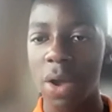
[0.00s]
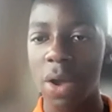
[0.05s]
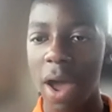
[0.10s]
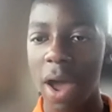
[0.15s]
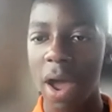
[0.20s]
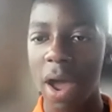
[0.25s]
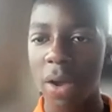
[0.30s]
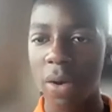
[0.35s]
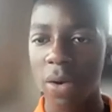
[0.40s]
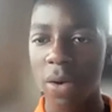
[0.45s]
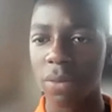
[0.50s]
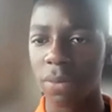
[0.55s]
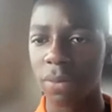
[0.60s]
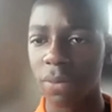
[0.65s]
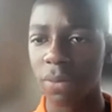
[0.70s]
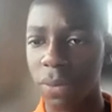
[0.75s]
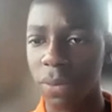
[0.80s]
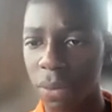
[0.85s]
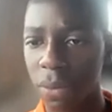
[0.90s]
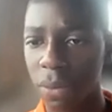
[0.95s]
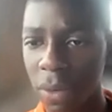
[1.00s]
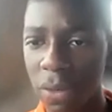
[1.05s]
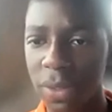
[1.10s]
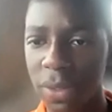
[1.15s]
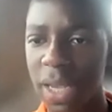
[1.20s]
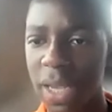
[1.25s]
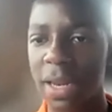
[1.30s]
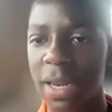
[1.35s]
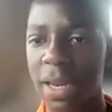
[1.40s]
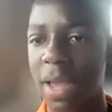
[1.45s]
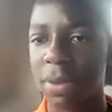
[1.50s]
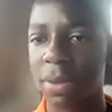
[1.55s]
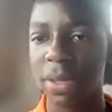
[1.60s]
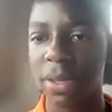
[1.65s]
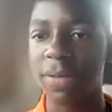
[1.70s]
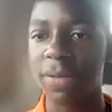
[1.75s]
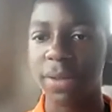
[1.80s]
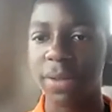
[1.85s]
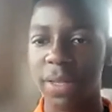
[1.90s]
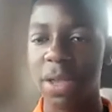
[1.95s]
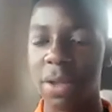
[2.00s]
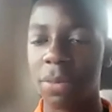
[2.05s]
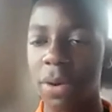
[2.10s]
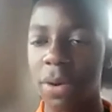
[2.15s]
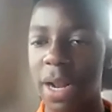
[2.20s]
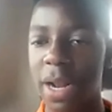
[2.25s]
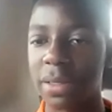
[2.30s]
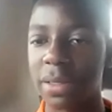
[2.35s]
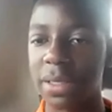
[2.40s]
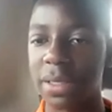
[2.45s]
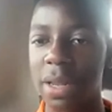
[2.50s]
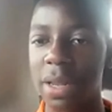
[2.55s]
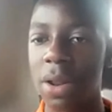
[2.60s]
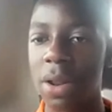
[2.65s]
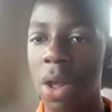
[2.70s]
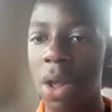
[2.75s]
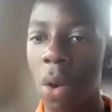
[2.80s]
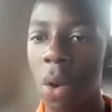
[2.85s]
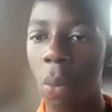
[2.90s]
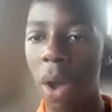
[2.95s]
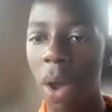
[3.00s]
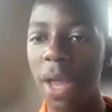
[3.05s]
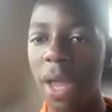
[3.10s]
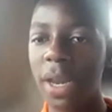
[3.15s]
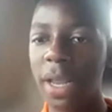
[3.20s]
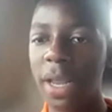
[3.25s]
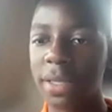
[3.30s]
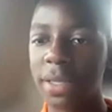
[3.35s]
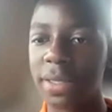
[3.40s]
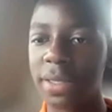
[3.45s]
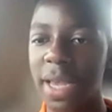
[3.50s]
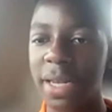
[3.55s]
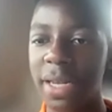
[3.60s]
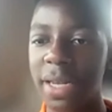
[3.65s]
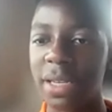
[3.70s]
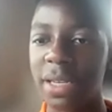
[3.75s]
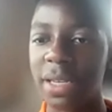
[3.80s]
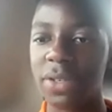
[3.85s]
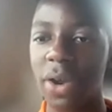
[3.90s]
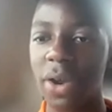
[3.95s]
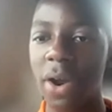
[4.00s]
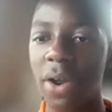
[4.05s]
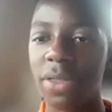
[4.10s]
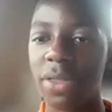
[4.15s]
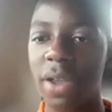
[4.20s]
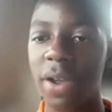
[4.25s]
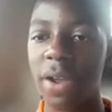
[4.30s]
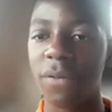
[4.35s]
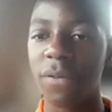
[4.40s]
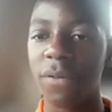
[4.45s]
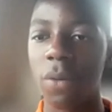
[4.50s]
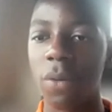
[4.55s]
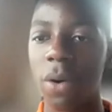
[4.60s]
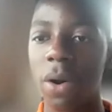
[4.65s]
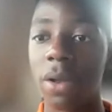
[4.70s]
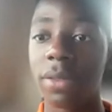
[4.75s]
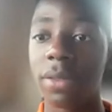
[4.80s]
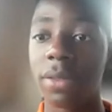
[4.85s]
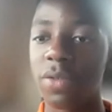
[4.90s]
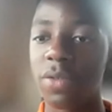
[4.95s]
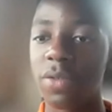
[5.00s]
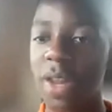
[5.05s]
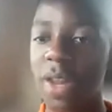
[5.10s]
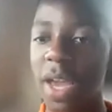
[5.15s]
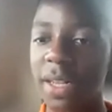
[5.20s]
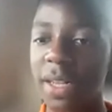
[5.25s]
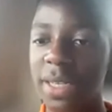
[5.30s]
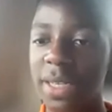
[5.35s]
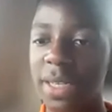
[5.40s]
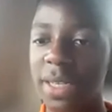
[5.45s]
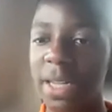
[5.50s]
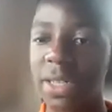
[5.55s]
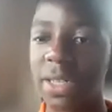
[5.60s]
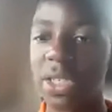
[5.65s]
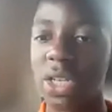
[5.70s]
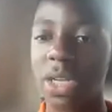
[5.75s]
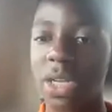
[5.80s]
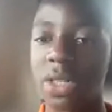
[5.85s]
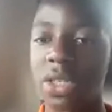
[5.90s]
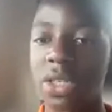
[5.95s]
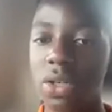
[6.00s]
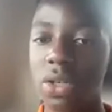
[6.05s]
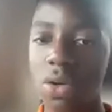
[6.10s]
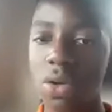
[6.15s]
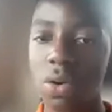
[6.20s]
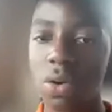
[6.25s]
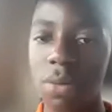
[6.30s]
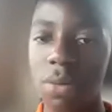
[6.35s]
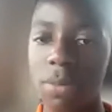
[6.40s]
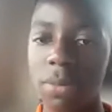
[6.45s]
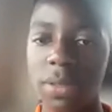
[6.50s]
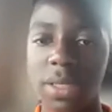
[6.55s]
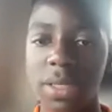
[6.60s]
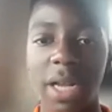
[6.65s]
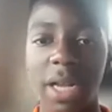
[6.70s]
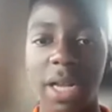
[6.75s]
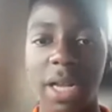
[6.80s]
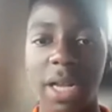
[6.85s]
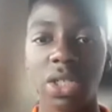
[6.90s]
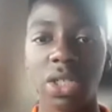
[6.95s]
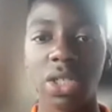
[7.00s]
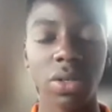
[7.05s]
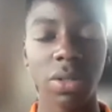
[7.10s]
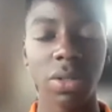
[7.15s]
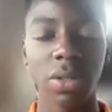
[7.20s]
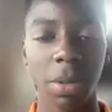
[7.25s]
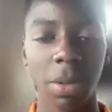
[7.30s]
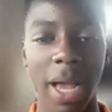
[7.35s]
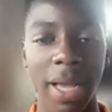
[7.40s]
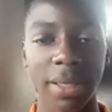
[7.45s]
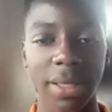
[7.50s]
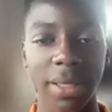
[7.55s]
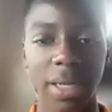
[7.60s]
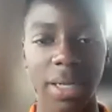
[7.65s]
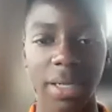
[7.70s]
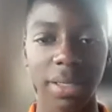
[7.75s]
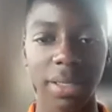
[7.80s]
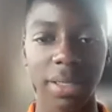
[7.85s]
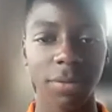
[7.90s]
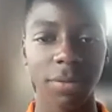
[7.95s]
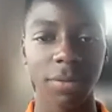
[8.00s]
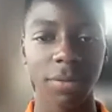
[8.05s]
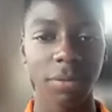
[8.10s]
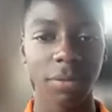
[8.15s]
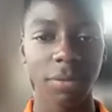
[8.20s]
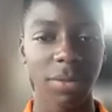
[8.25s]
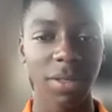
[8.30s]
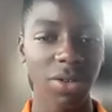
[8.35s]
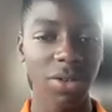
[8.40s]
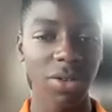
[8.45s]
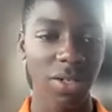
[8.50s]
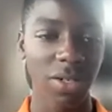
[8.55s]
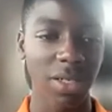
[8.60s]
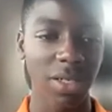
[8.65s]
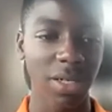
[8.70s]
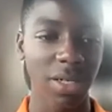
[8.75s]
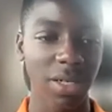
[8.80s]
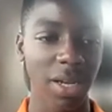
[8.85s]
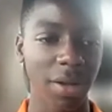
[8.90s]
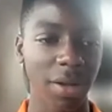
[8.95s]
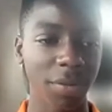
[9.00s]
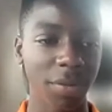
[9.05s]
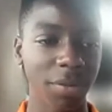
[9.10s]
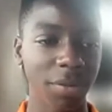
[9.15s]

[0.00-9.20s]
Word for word: uh, or Roseanne, I believe is how you pronounce it. What incentives are there for the United States to consume slash use plastics? It's interesting